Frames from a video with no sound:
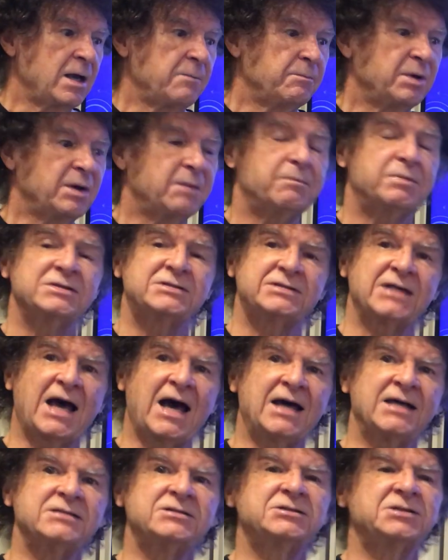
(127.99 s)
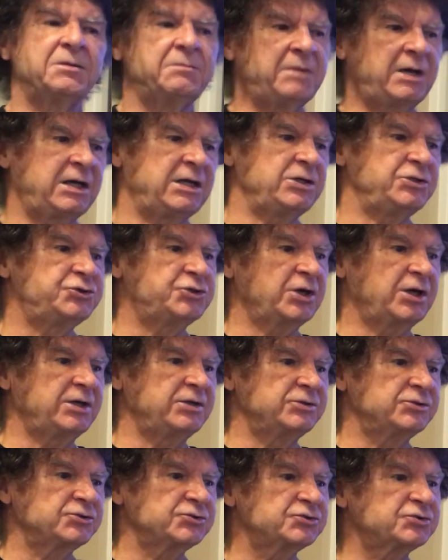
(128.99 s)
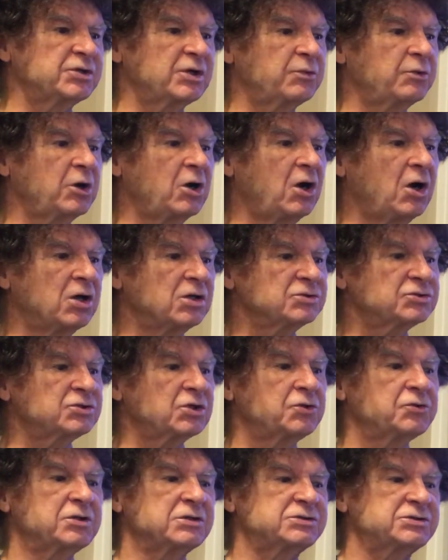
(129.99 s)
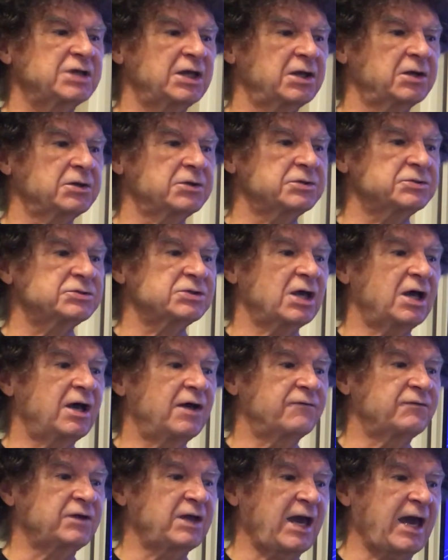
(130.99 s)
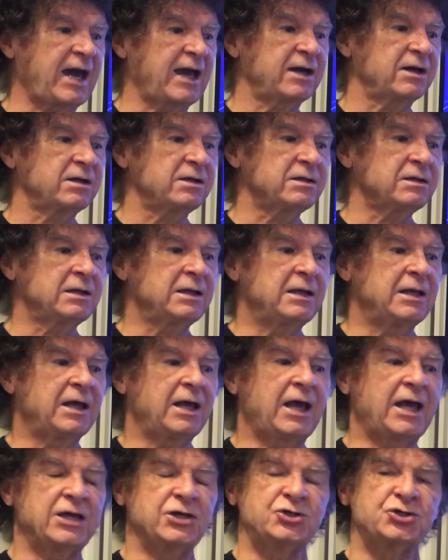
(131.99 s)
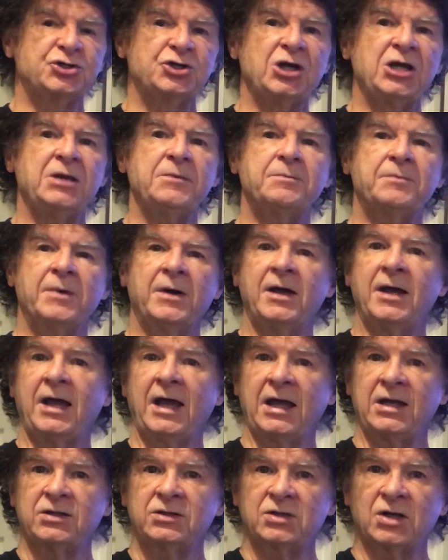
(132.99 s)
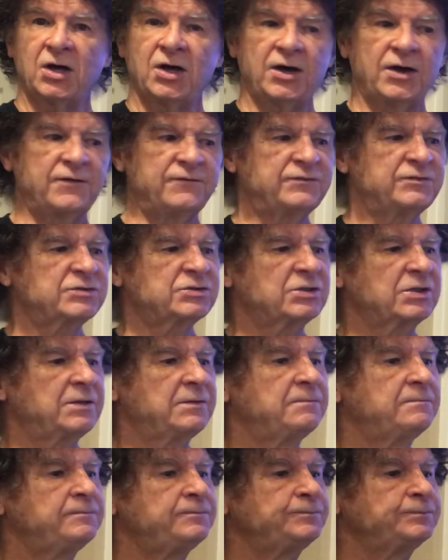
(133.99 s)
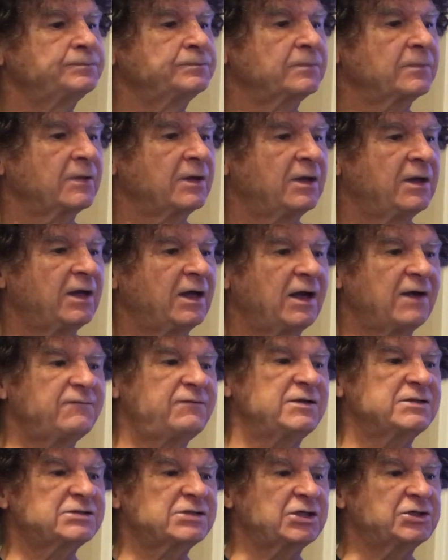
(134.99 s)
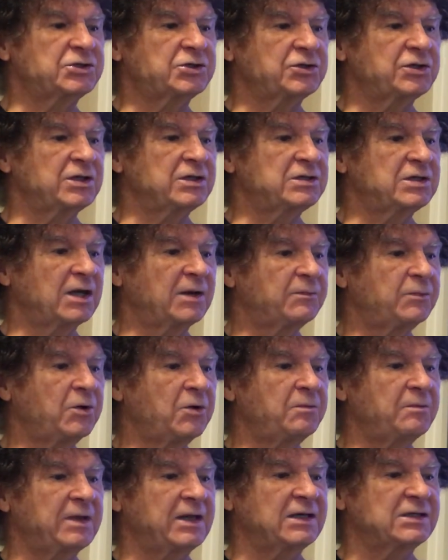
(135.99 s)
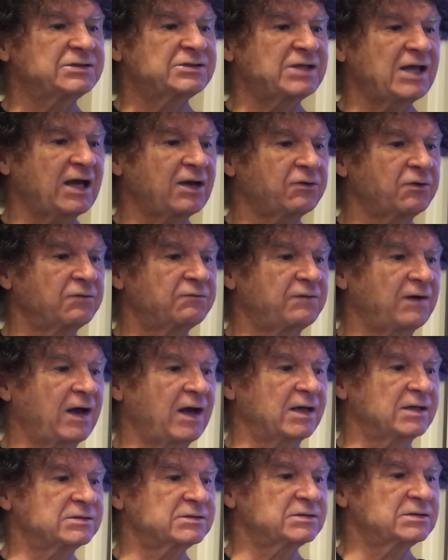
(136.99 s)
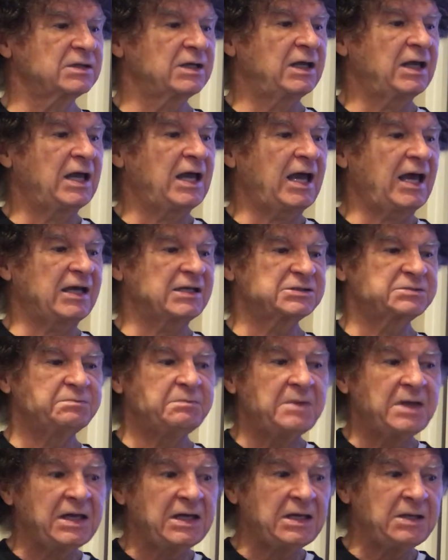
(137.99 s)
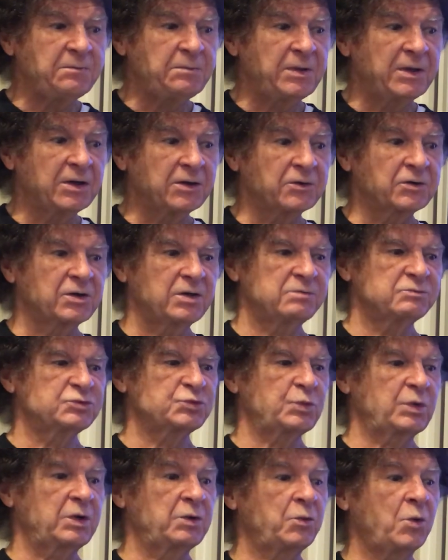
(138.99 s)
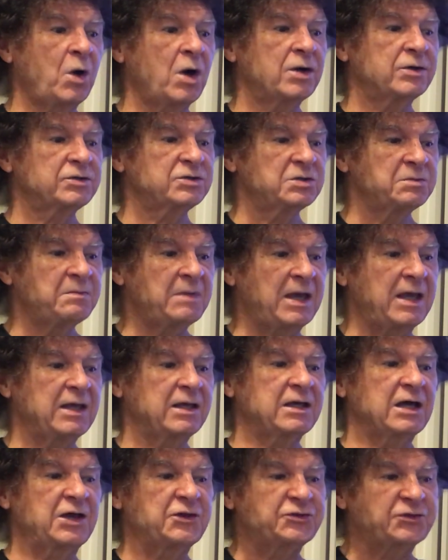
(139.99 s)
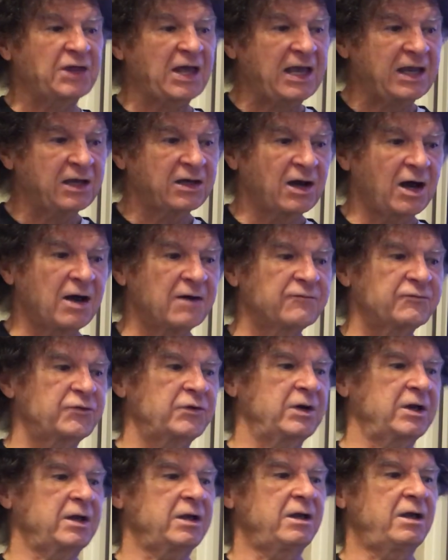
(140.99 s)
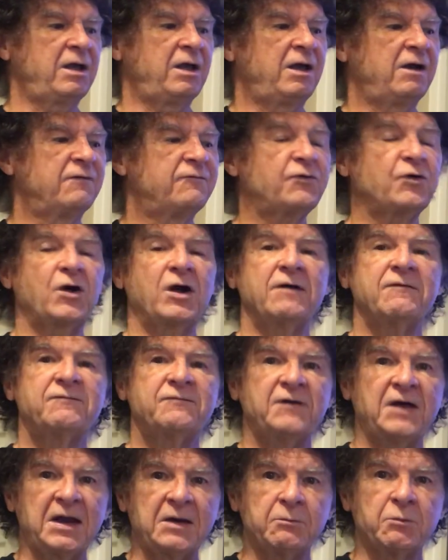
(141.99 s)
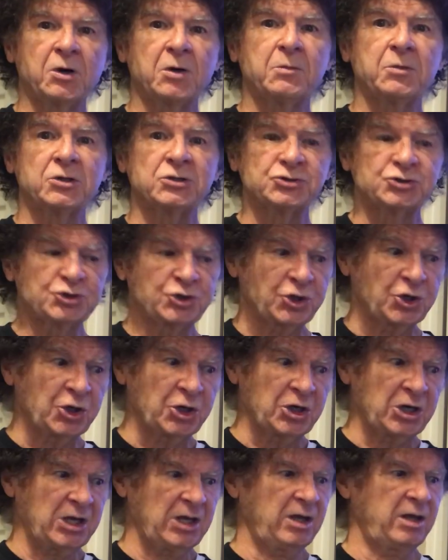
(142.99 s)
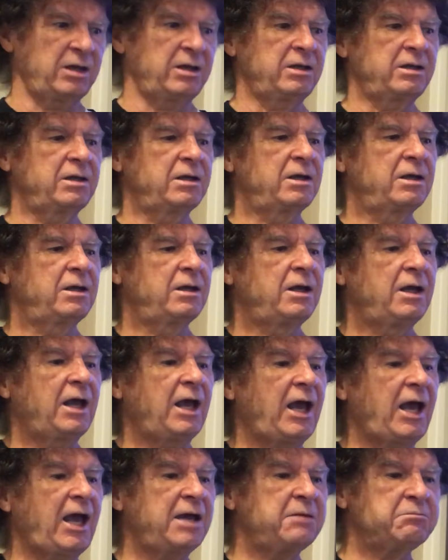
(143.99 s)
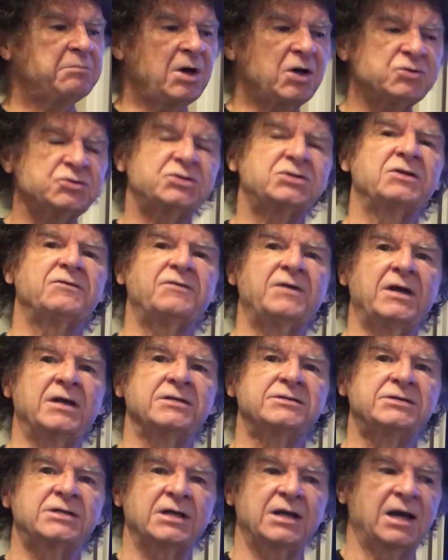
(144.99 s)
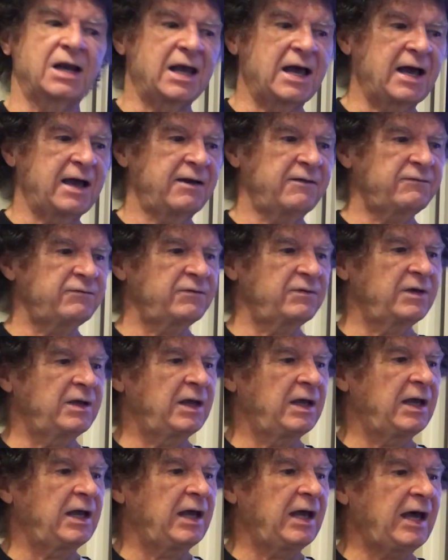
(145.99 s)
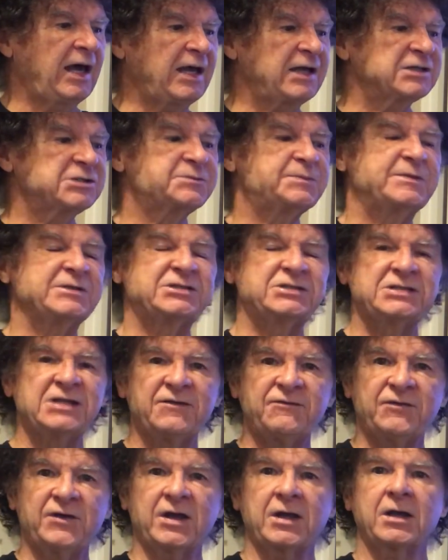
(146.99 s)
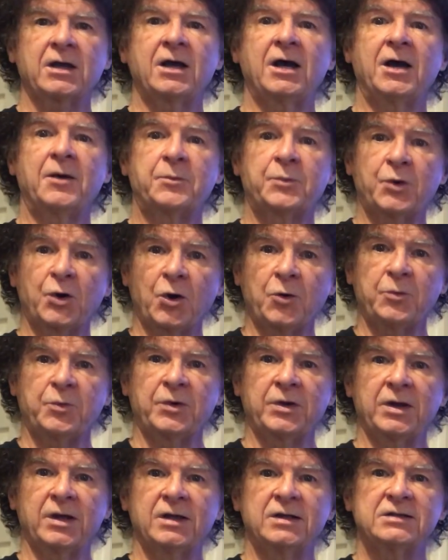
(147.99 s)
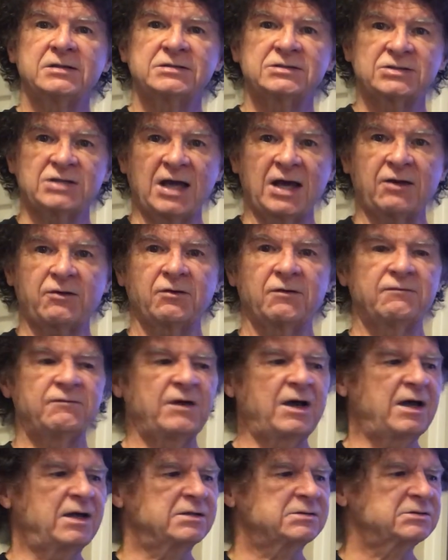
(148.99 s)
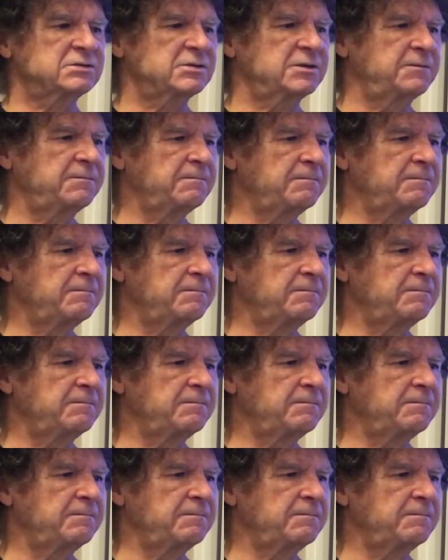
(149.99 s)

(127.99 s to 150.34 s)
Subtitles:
But besides the money changers, there were also the sellers of cattle and sheep and doves. A visit to the temple meant a sacrifice, as many pilgrims would want to make a thank offering for a favorable journey, and most events in life had a specific, appropriate sacrifice.